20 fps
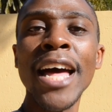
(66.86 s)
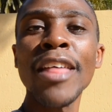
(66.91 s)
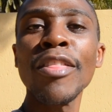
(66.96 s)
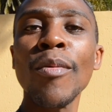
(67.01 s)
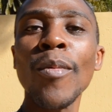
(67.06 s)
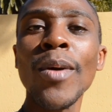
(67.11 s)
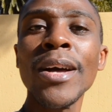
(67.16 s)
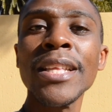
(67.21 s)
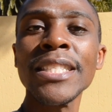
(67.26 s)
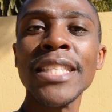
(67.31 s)
other
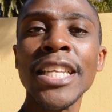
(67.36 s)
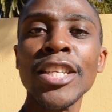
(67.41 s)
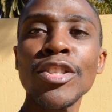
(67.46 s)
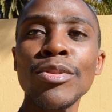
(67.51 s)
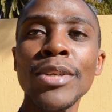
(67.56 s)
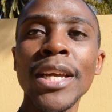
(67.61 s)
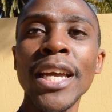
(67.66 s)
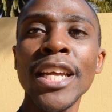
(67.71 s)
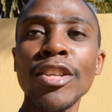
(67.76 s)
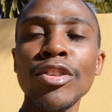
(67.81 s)
ones that
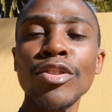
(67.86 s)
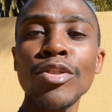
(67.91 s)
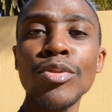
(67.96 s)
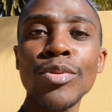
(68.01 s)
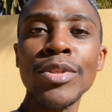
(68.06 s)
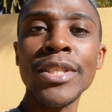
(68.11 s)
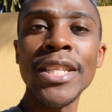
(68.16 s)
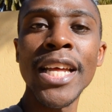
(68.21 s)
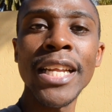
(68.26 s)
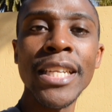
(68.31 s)
you can
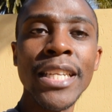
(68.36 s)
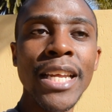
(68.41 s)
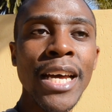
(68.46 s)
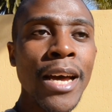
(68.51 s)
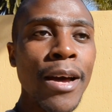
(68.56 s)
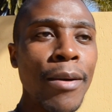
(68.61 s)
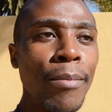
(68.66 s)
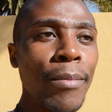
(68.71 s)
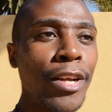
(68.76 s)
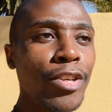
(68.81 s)
use that
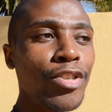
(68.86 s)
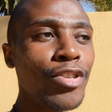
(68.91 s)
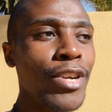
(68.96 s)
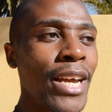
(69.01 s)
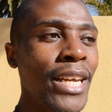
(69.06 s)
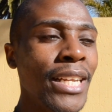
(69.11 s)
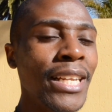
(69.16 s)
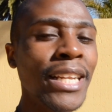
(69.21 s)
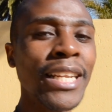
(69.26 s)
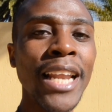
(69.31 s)

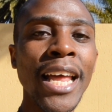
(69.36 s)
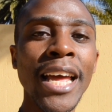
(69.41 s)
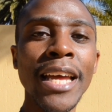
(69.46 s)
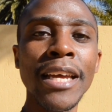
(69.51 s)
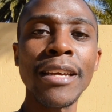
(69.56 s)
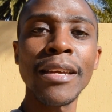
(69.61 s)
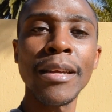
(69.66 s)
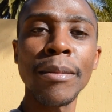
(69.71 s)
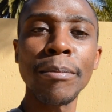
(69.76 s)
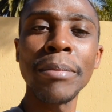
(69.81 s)
attract
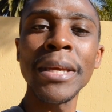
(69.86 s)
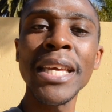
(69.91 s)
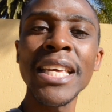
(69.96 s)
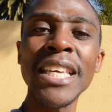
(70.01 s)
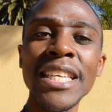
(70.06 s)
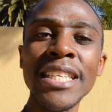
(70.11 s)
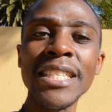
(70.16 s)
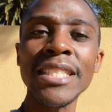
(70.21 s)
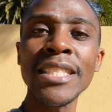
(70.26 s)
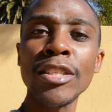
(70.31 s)
like
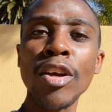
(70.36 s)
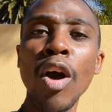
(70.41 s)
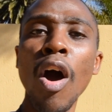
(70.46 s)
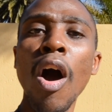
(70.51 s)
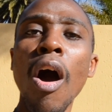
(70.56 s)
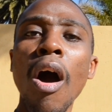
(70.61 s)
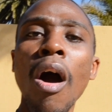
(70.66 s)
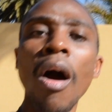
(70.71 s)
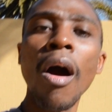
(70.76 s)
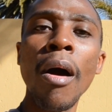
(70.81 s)
peace,
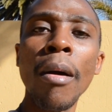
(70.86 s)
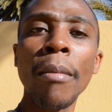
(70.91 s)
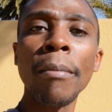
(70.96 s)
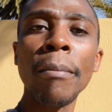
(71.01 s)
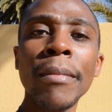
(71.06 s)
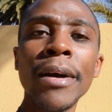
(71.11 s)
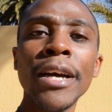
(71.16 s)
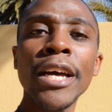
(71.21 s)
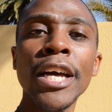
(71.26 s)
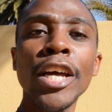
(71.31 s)

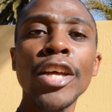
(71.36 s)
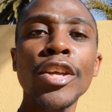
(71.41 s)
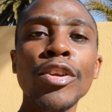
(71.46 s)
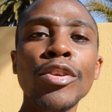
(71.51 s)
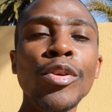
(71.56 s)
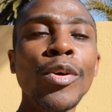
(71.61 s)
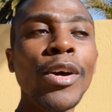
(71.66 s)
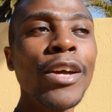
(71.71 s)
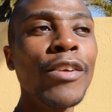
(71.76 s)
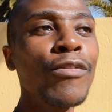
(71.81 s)
calm.
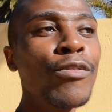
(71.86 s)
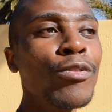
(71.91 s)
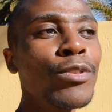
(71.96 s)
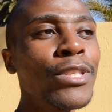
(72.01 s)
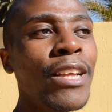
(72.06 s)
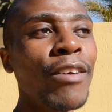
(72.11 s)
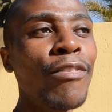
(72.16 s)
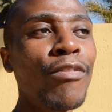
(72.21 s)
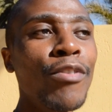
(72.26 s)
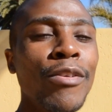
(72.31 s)
If you're
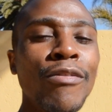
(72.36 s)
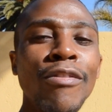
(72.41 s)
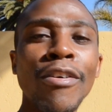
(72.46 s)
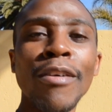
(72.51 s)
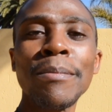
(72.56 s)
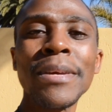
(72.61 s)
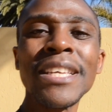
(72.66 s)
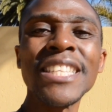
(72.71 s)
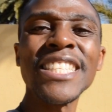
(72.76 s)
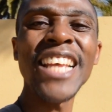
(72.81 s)
suffering
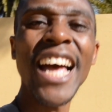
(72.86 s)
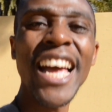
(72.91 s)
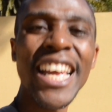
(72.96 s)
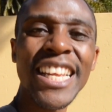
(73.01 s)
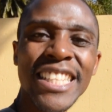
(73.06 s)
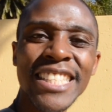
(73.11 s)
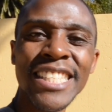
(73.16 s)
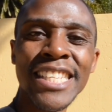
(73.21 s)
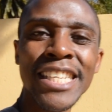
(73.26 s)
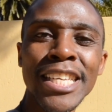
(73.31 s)
from
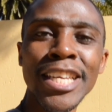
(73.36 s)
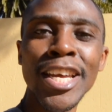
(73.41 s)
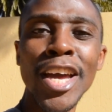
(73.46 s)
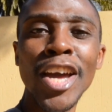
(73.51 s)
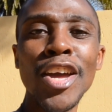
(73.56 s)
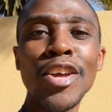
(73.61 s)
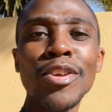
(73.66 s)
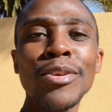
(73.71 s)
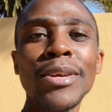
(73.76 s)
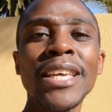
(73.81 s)
anxiety,
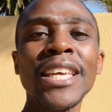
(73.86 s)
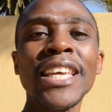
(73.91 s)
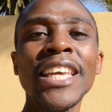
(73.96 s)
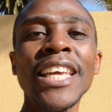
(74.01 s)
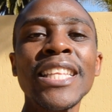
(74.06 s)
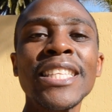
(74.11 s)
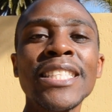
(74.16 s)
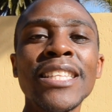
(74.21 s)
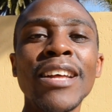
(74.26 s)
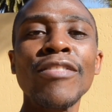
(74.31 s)
you can
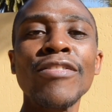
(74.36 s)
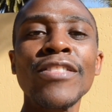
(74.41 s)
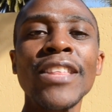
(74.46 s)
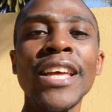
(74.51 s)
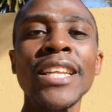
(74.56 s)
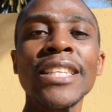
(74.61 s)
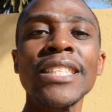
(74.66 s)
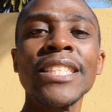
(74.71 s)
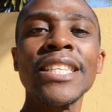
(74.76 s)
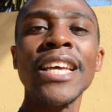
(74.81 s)
get stuff
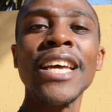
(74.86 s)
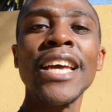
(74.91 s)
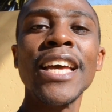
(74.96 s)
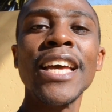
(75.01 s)
that